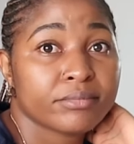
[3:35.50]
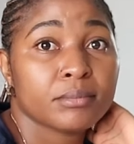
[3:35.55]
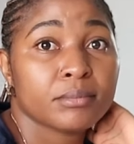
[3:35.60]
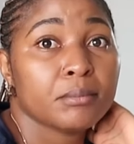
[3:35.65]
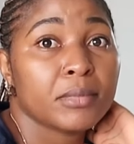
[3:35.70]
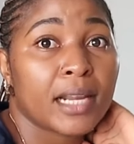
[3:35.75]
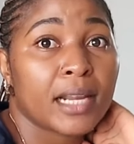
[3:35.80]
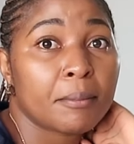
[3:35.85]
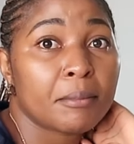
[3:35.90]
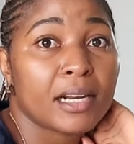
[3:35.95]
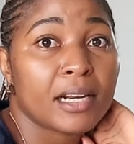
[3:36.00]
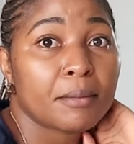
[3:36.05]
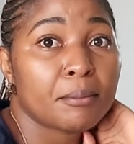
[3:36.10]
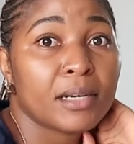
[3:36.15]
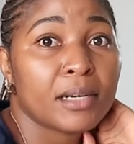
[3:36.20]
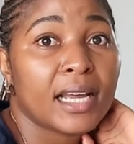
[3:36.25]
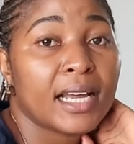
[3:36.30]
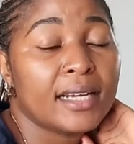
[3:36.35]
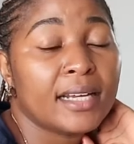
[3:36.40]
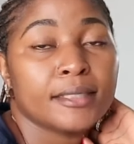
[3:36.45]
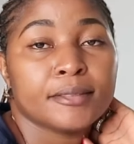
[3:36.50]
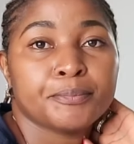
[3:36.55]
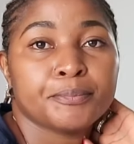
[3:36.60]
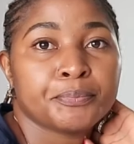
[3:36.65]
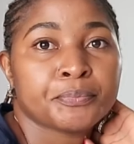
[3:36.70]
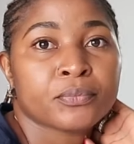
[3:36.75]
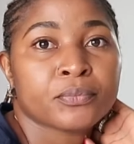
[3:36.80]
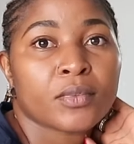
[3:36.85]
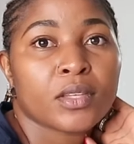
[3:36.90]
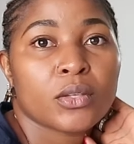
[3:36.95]
blah blah blah.
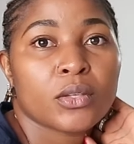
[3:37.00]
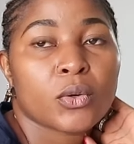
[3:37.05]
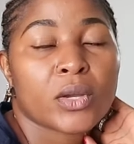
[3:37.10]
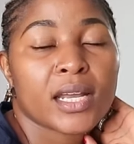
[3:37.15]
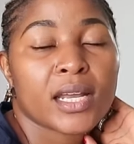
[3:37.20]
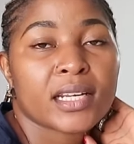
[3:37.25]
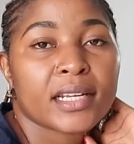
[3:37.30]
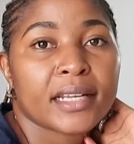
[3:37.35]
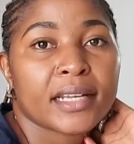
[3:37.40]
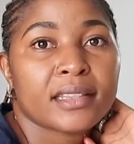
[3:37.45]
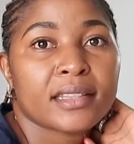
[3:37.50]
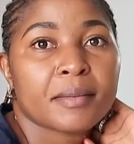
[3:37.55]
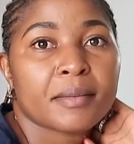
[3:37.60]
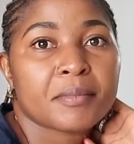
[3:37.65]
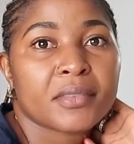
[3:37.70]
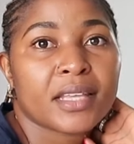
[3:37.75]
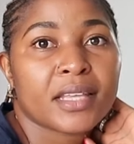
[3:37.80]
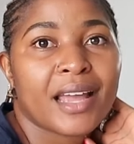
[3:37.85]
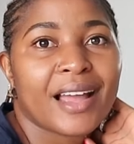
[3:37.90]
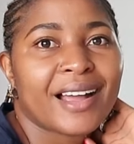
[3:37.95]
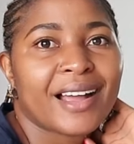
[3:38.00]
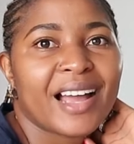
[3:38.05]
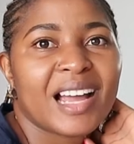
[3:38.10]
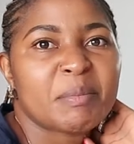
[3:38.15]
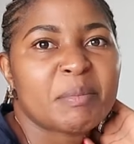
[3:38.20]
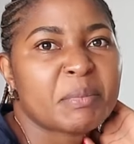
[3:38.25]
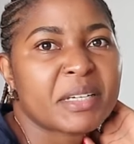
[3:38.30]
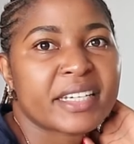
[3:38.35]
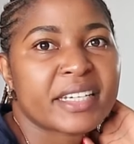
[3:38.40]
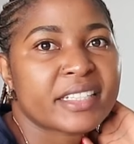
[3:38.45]
You can get them there,
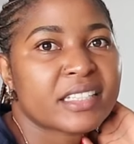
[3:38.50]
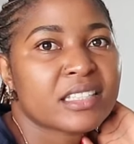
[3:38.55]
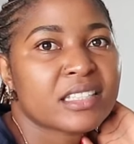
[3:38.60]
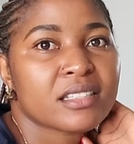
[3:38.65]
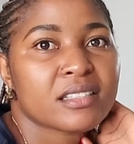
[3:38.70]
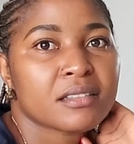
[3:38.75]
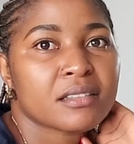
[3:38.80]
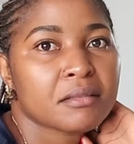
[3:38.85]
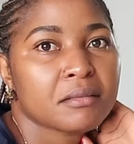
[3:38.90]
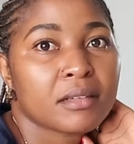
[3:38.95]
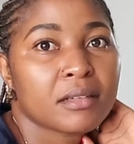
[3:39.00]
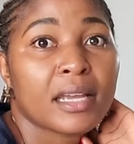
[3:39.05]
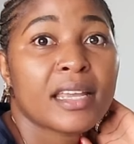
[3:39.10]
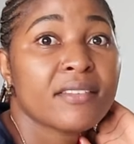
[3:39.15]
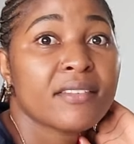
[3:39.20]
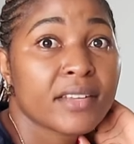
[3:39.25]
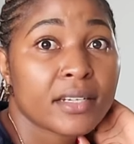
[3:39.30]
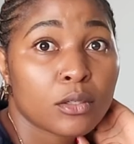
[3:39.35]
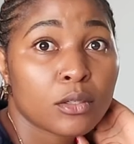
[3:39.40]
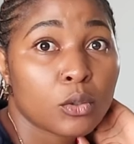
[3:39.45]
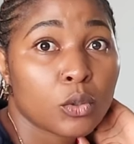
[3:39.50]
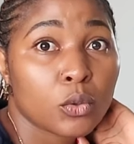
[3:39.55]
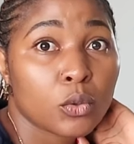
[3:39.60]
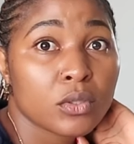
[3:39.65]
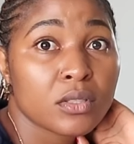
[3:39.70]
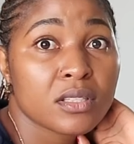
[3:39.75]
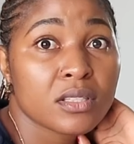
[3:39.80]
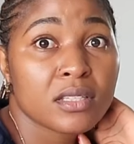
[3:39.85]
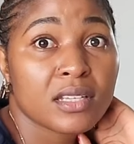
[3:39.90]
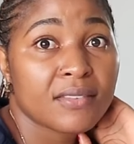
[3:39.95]
carpets, even
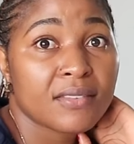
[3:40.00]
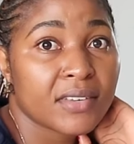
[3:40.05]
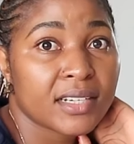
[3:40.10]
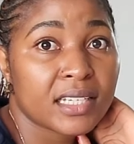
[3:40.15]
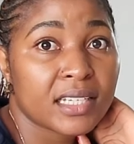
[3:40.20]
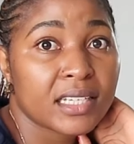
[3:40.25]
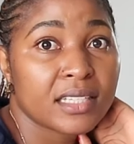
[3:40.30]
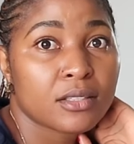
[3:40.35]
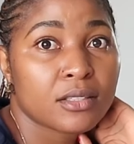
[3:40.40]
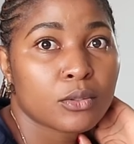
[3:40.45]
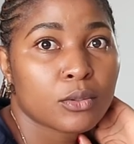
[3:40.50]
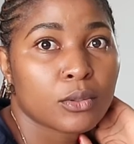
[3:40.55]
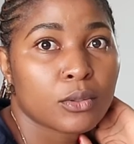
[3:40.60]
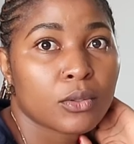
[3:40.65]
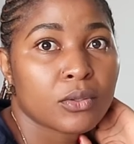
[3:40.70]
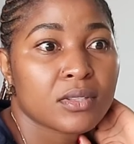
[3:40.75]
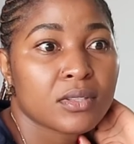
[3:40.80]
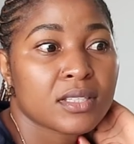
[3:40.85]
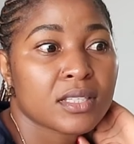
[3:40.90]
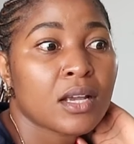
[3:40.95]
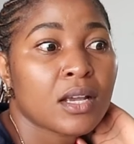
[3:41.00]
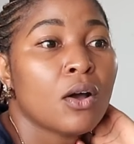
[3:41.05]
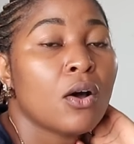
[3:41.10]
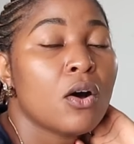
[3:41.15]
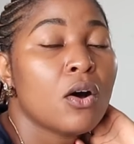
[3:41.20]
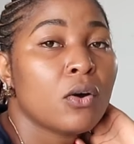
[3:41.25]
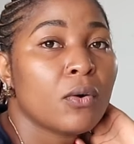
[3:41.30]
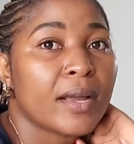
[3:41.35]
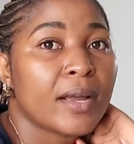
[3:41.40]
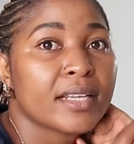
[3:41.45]
clothes, even kids clothes.
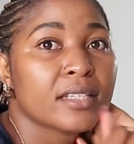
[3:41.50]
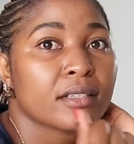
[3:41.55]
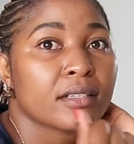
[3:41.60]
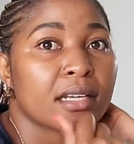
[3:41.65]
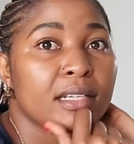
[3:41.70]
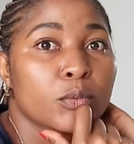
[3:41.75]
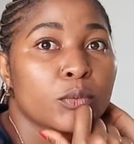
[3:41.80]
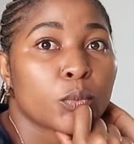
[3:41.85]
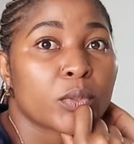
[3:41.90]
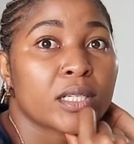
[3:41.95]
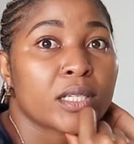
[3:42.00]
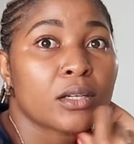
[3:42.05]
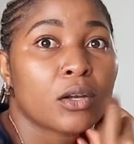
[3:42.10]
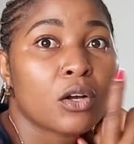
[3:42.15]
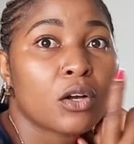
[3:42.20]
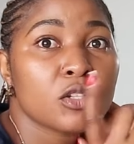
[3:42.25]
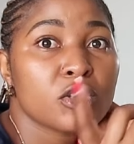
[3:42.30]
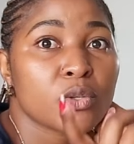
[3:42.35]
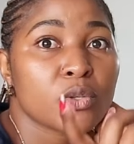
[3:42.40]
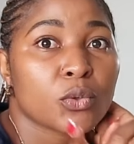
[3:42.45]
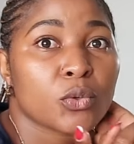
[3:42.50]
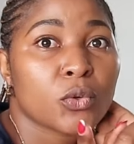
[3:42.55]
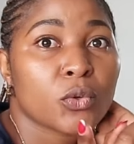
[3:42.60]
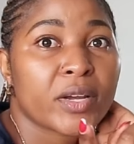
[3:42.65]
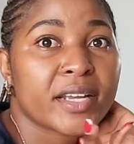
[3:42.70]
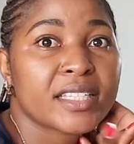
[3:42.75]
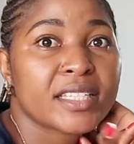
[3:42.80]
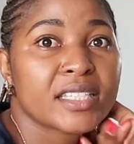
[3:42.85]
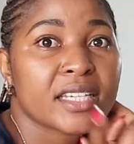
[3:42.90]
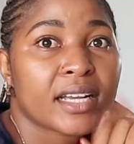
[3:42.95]
Oh, and we'll also go
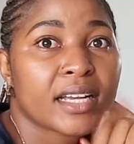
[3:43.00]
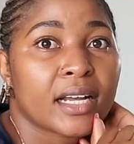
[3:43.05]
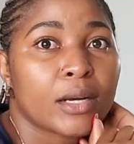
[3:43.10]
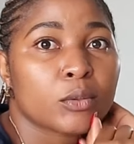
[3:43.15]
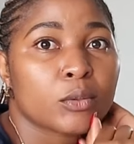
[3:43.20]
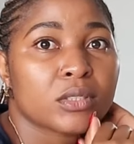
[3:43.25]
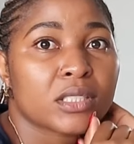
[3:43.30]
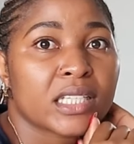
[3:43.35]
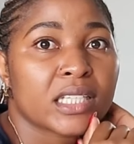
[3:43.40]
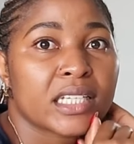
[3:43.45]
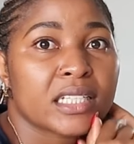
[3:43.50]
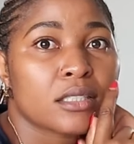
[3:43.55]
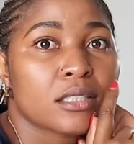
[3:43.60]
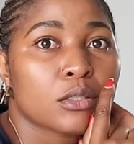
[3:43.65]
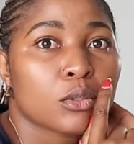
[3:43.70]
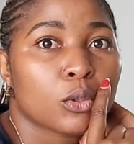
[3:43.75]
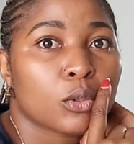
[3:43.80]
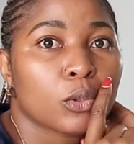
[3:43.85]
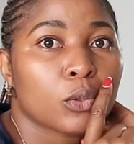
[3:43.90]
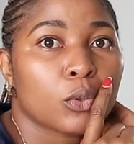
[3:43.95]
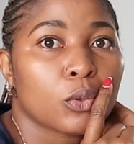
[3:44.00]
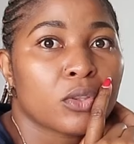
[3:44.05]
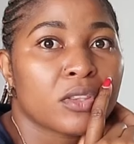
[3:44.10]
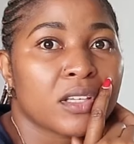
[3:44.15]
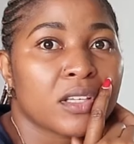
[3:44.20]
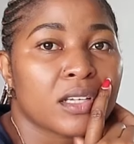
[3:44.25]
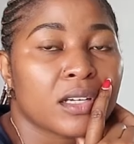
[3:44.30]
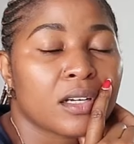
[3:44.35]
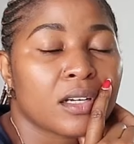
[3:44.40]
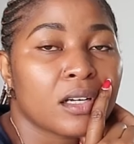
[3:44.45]
and check out kids
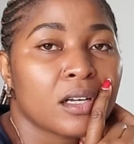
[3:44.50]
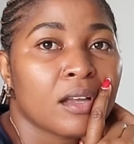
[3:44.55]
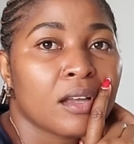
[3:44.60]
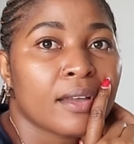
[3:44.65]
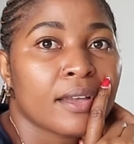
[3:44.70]
clothing,